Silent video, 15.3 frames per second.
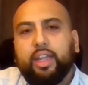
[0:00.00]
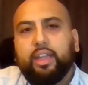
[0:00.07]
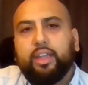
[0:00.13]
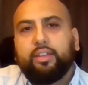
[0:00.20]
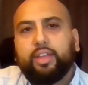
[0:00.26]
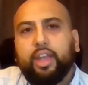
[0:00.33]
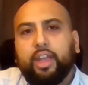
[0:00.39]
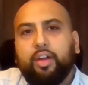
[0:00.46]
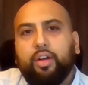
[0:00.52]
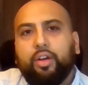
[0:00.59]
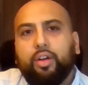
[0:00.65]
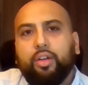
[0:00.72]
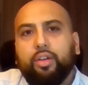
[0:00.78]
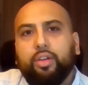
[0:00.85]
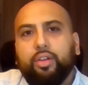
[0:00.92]
that they
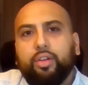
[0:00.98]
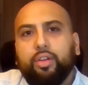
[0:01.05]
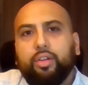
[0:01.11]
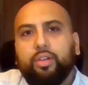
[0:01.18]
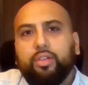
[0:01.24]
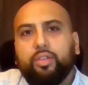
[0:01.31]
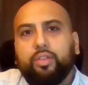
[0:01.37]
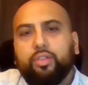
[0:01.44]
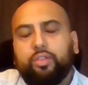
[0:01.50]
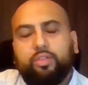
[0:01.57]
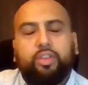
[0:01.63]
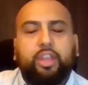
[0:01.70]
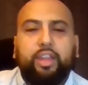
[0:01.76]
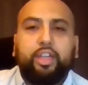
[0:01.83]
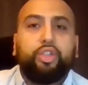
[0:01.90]

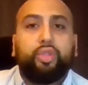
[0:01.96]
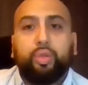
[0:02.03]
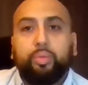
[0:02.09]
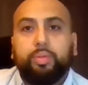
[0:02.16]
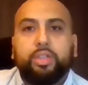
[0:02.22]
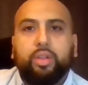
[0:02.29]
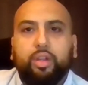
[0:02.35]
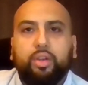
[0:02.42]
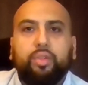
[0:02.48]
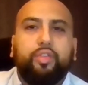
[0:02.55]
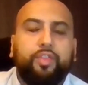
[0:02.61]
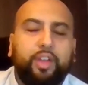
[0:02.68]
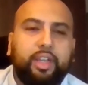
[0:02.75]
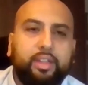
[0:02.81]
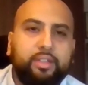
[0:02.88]
should be signed
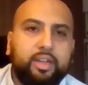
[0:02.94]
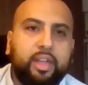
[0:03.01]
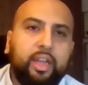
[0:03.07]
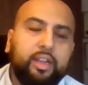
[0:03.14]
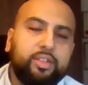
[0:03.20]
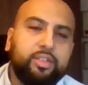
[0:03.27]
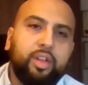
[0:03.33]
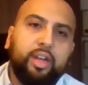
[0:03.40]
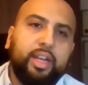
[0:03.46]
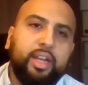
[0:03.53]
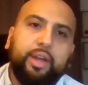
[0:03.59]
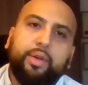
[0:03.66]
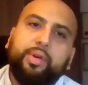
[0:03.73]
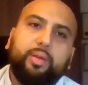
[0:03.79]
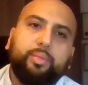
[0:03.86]
off against X
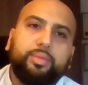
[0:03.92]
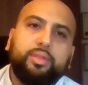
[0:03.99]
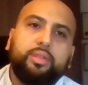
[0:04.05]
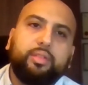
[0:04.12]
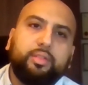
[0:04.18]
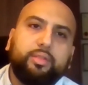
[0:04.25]
learning outcomes?